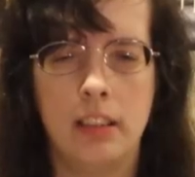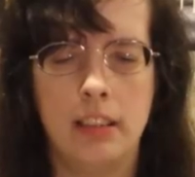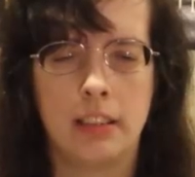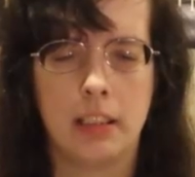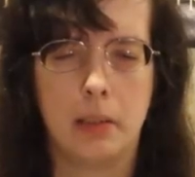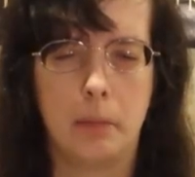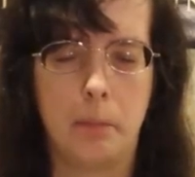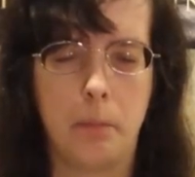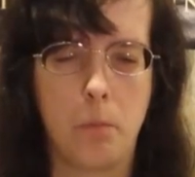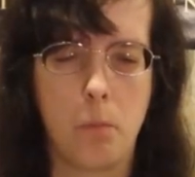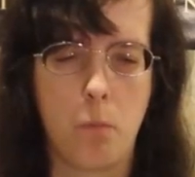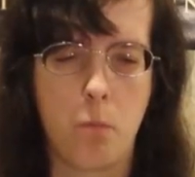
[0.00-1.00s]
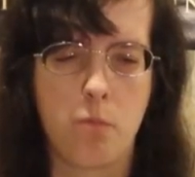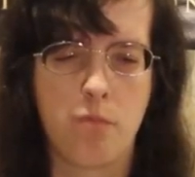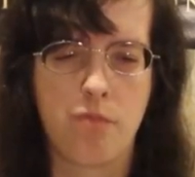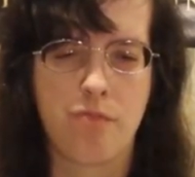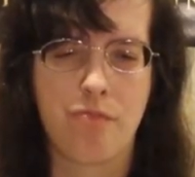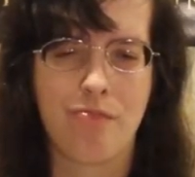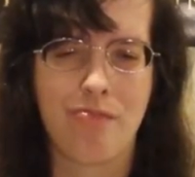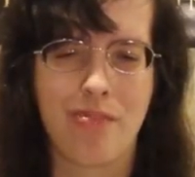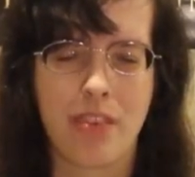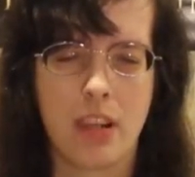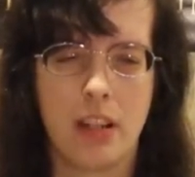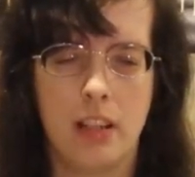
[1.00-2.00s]
these um
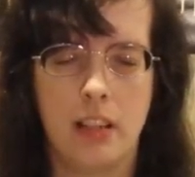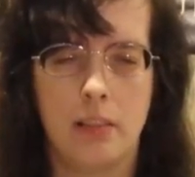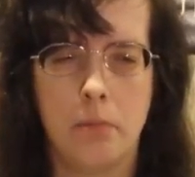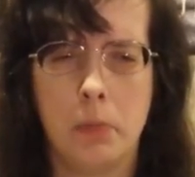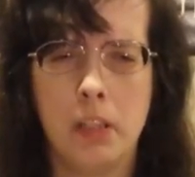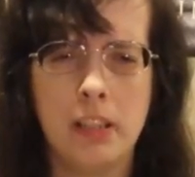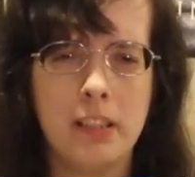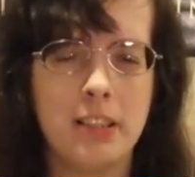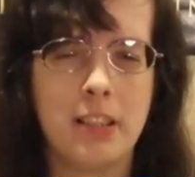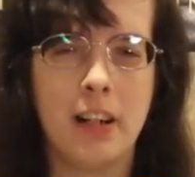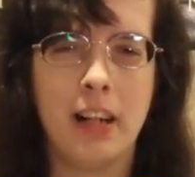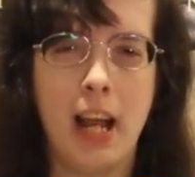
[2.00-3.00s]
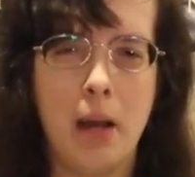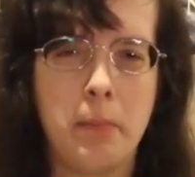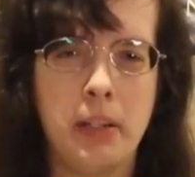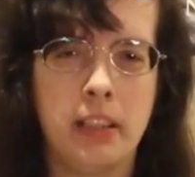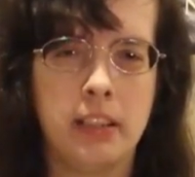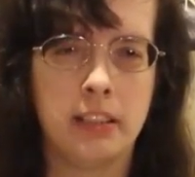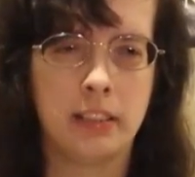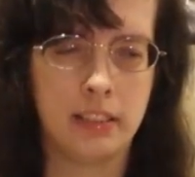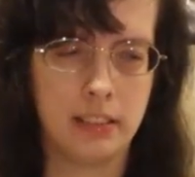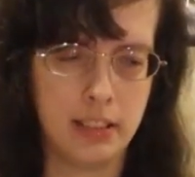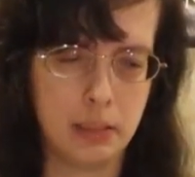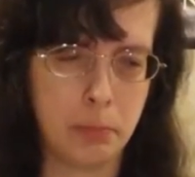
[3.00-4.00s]
murders start happening because
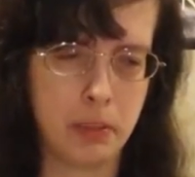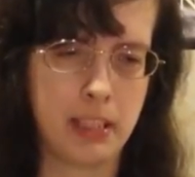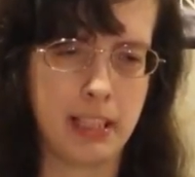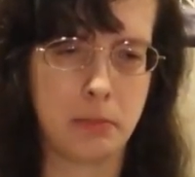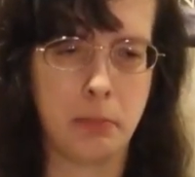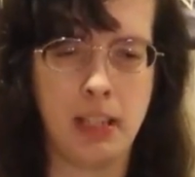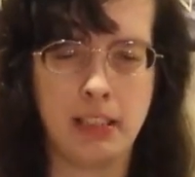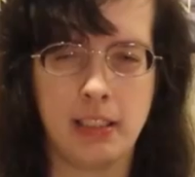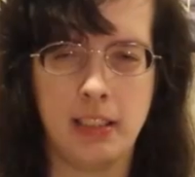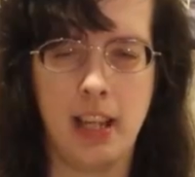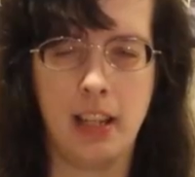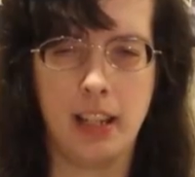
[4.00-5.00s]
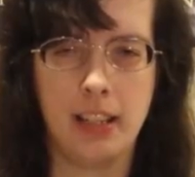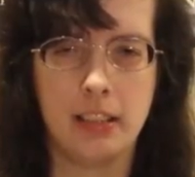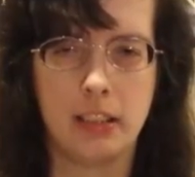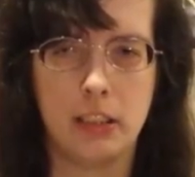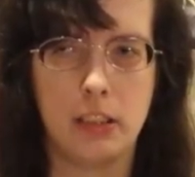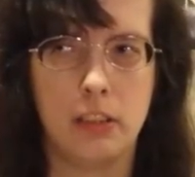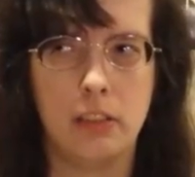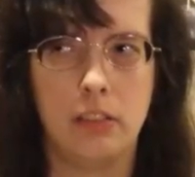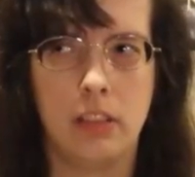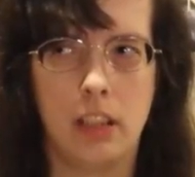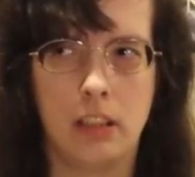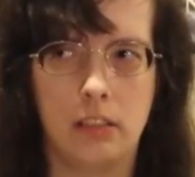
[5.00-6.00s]
this book takes place in the LA
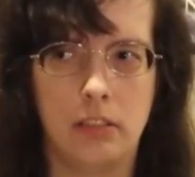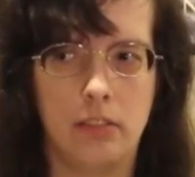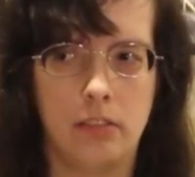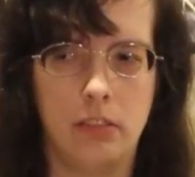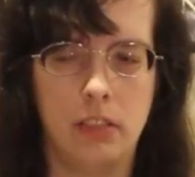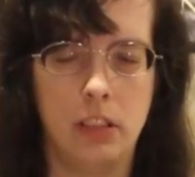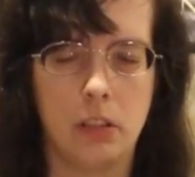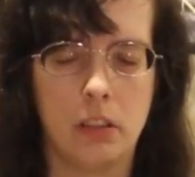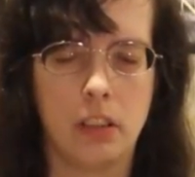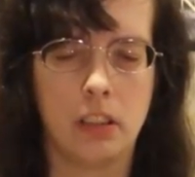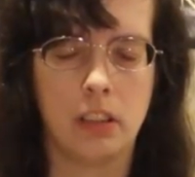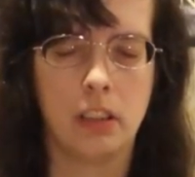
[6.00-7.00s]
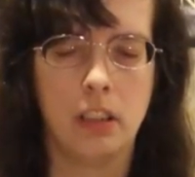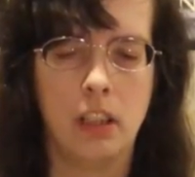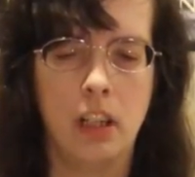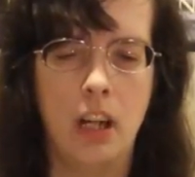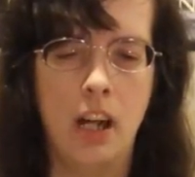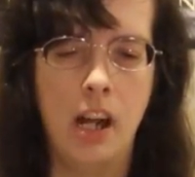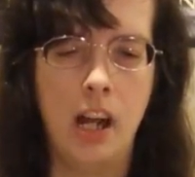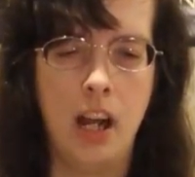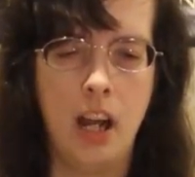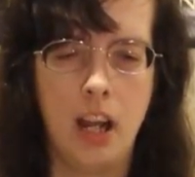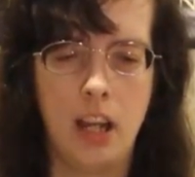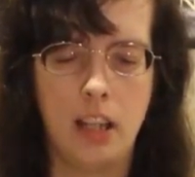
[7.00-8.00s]
Institute, not New York.
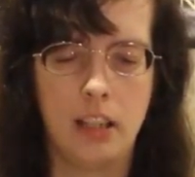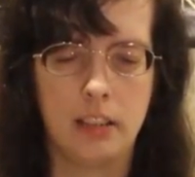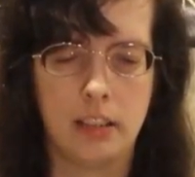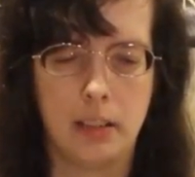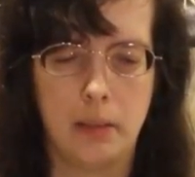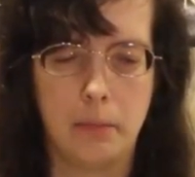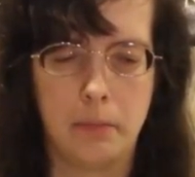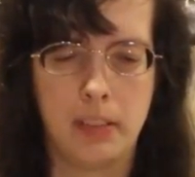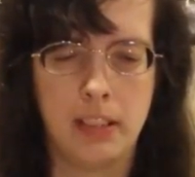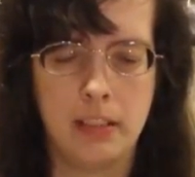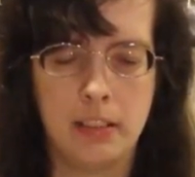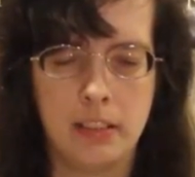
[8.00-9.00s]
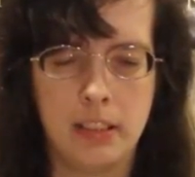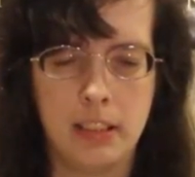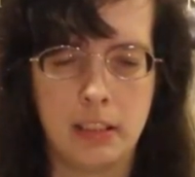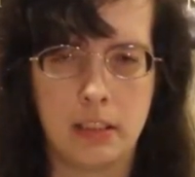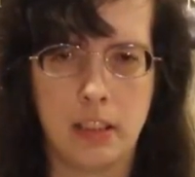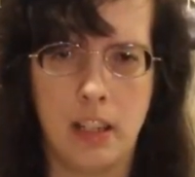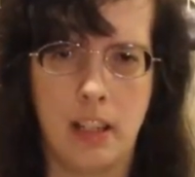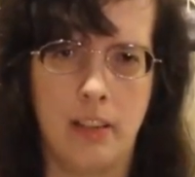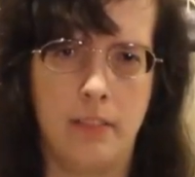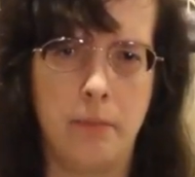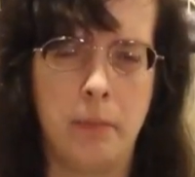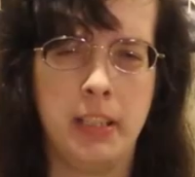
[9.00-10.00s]
And um, there's these
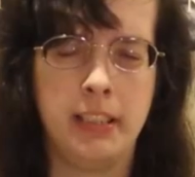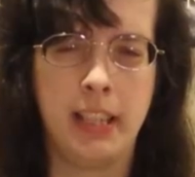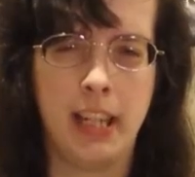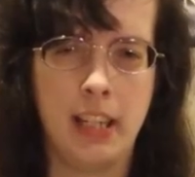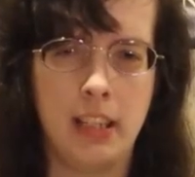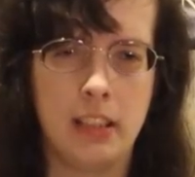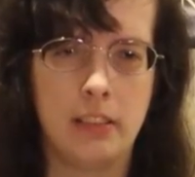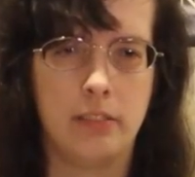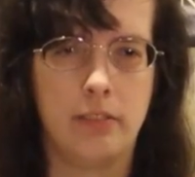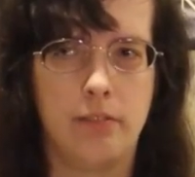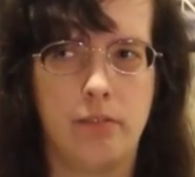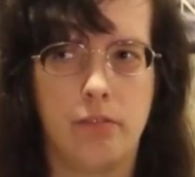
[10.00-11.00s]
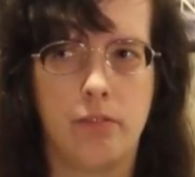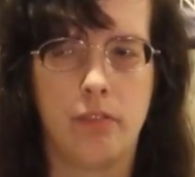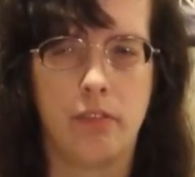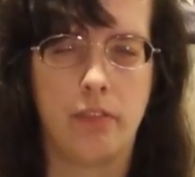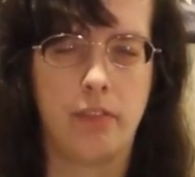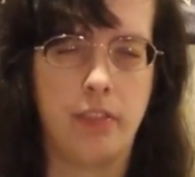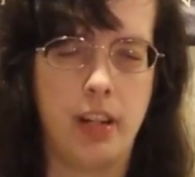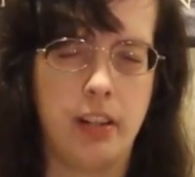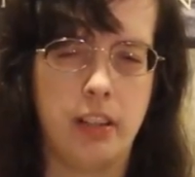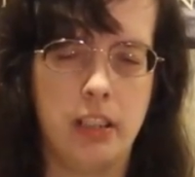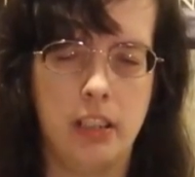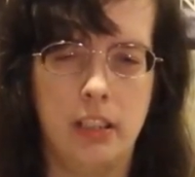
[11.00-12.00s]
uh, mundane and
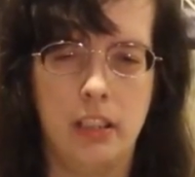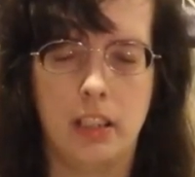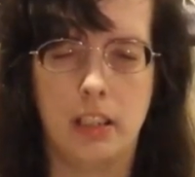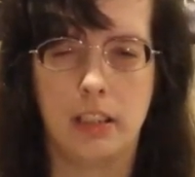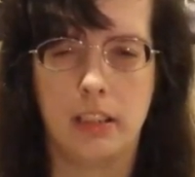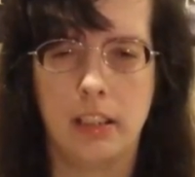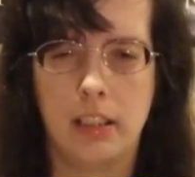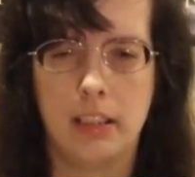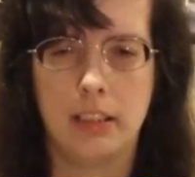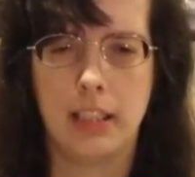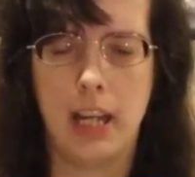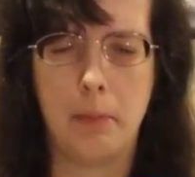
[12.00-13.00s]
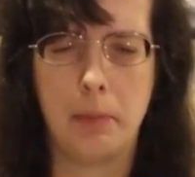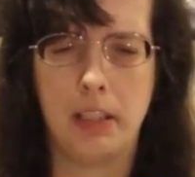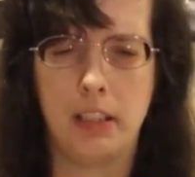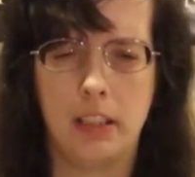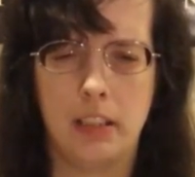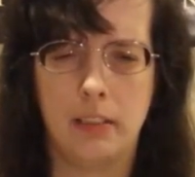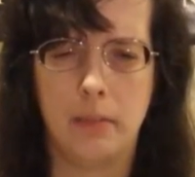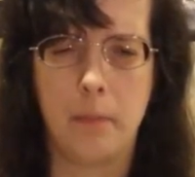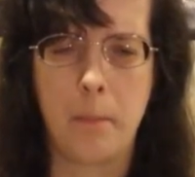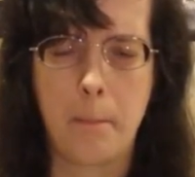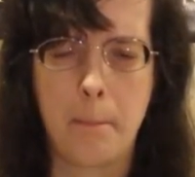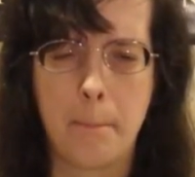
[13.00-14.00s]
very uh, killings happening,
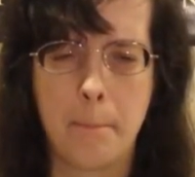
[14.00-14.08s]
and